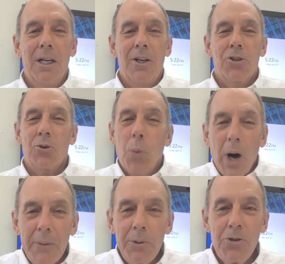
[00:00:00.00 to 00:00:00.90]
So
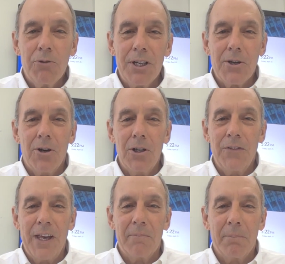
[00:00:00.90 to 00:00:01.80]
why would you risk all
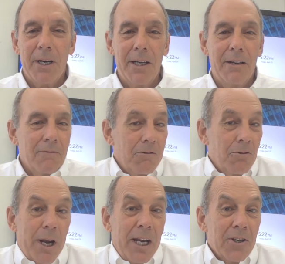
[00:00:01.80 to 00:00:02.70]
of that by
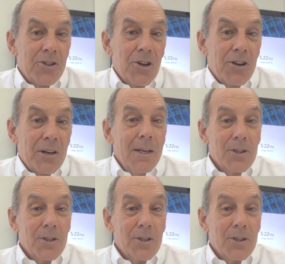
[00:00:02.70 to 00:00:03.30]
creating a startup?